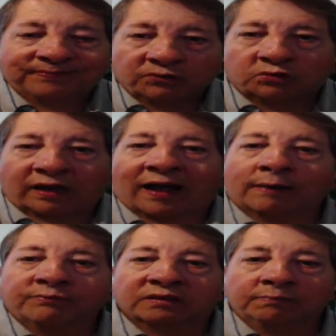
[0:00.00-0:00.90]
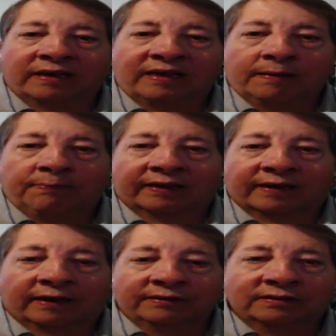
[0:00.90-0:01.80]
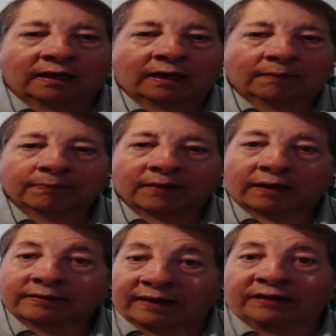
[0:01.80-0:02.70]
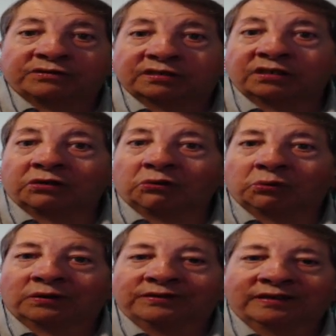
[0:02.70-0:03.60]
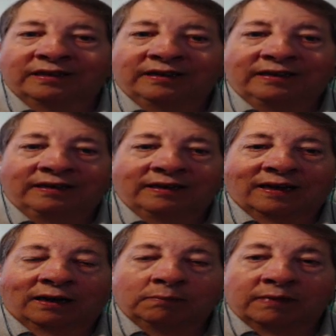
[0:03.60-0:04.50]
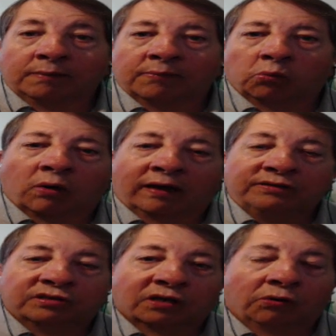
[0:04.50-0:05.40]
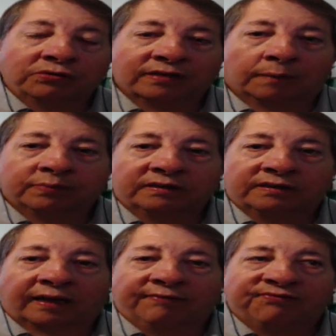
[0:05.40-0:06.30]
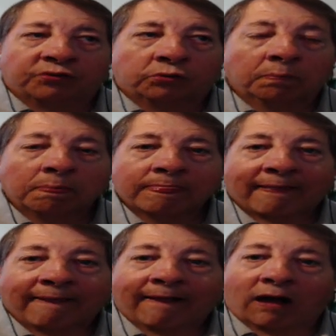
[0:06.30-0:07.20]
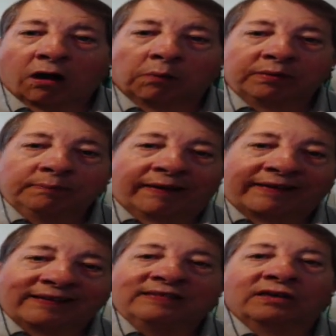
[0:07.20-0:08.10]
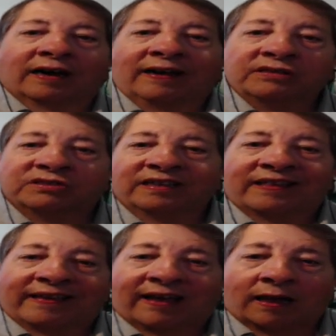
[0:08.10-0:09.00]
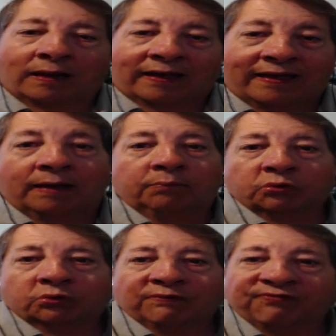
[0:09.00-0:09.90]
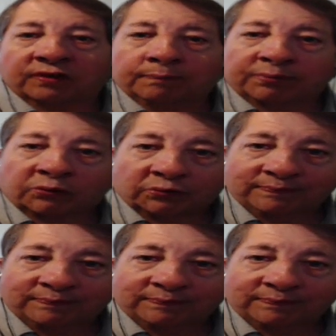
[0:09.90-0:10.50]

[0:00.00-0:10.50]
chaps me because next year when the minimum wage goes up in Denver, I'll be making less than a hamburger flipper